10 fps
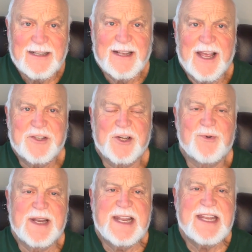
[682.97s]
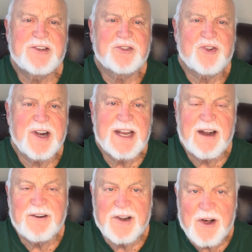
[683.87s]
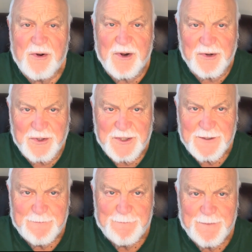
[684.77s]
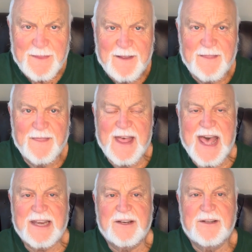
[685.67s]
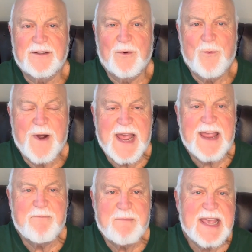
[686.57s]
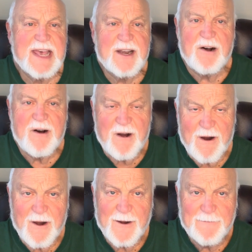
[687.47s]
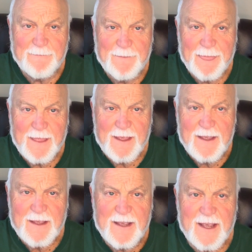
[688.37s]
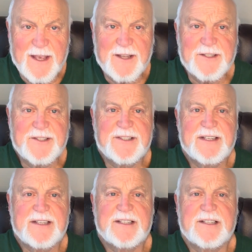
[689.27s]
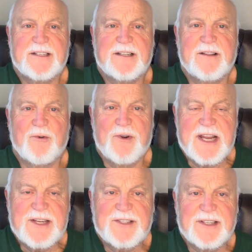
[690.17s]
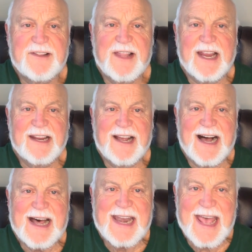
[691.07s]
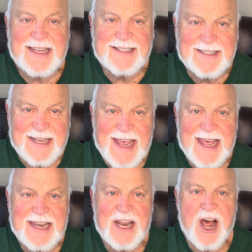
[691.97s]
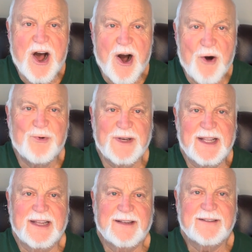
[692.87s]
And so we need to train our daughters that the way men are is the reason that God has said only